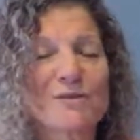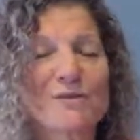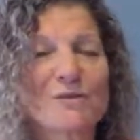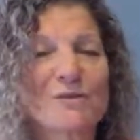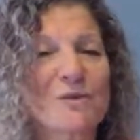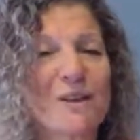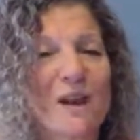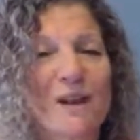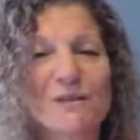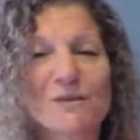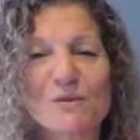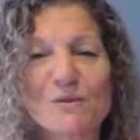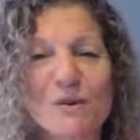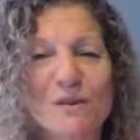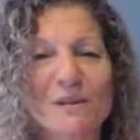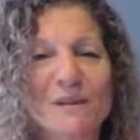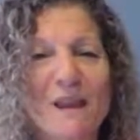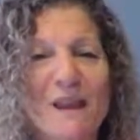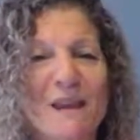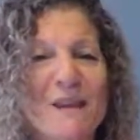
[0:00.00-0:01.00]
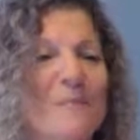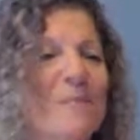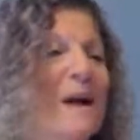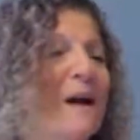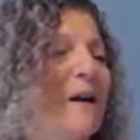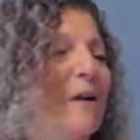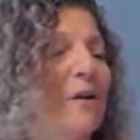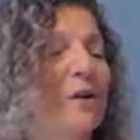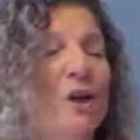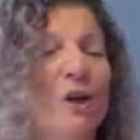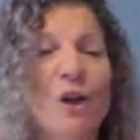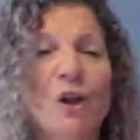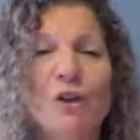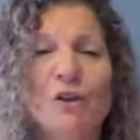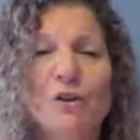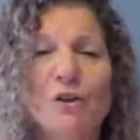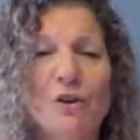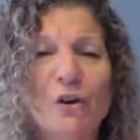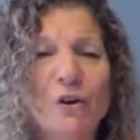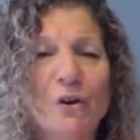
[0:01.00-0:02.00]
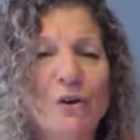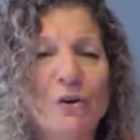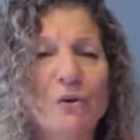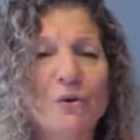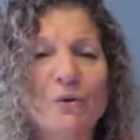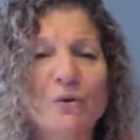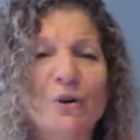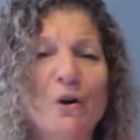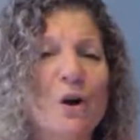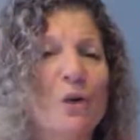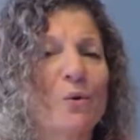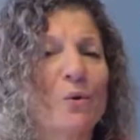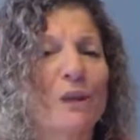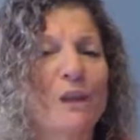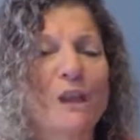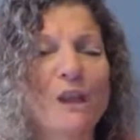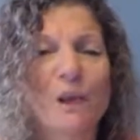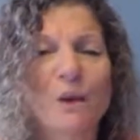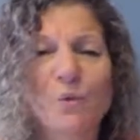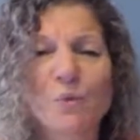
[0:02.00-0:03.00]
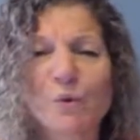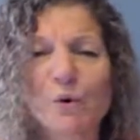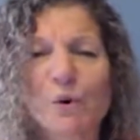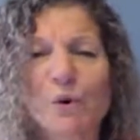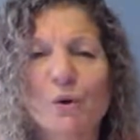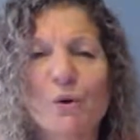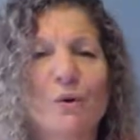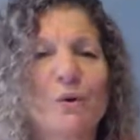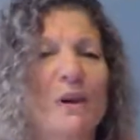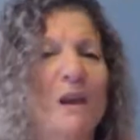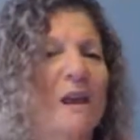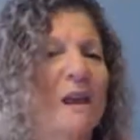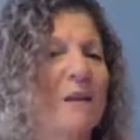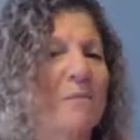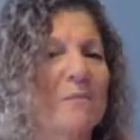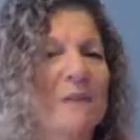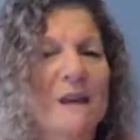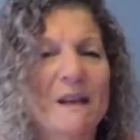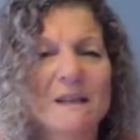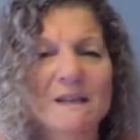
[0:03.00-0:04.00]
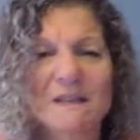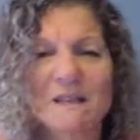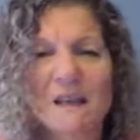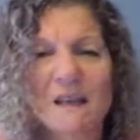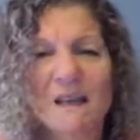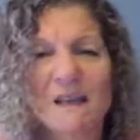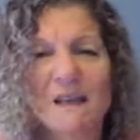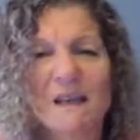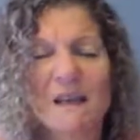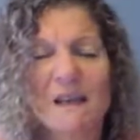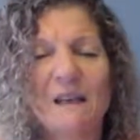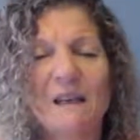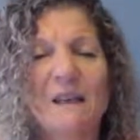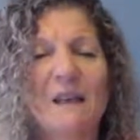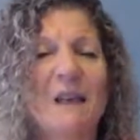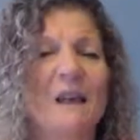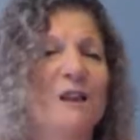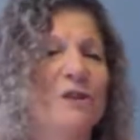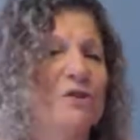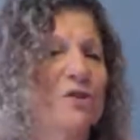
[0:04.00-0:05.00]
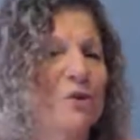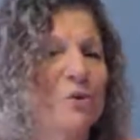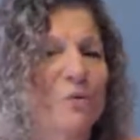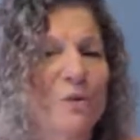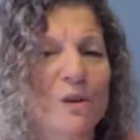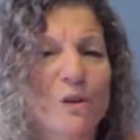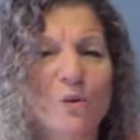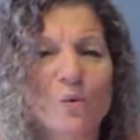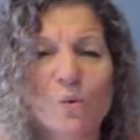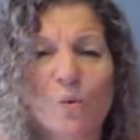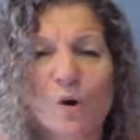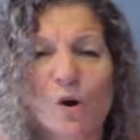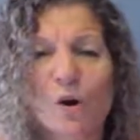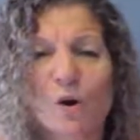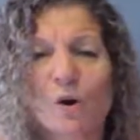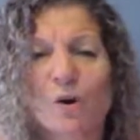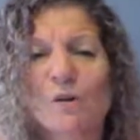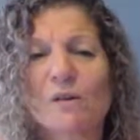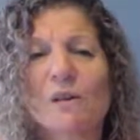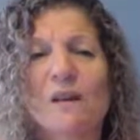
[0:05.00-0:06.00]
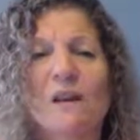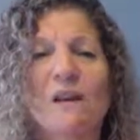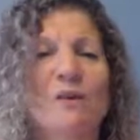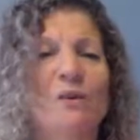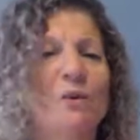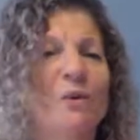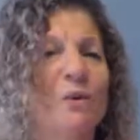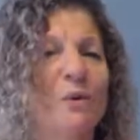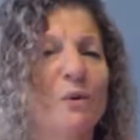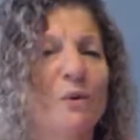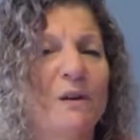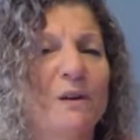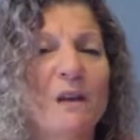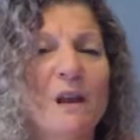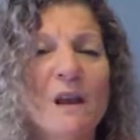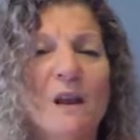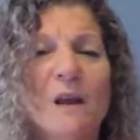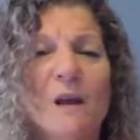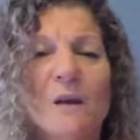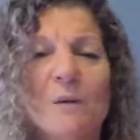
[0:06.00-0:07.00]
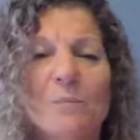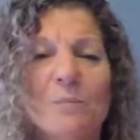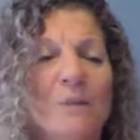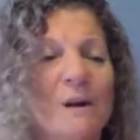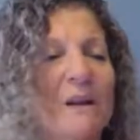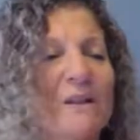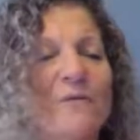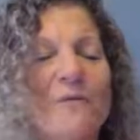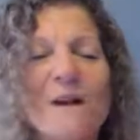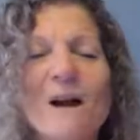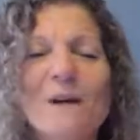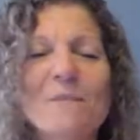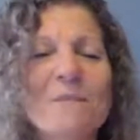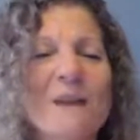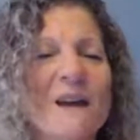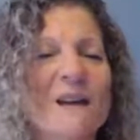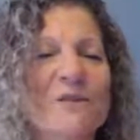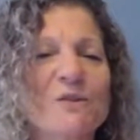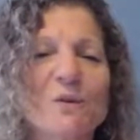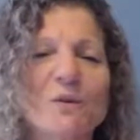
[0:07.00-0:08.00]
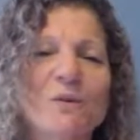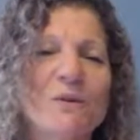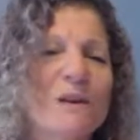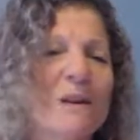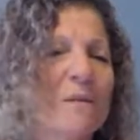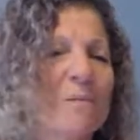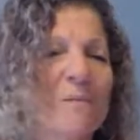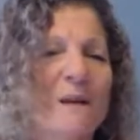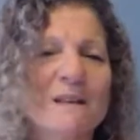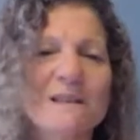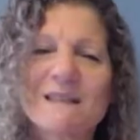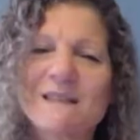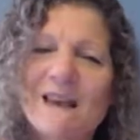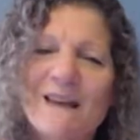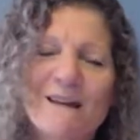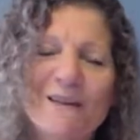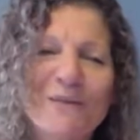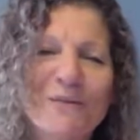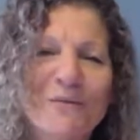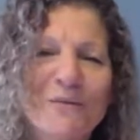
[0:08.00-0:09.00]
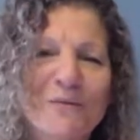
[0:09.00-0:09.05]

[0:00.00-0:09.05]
you guys all day about, you know, going inward and meditating and doing the work and doing, but if I'm not doing it myself,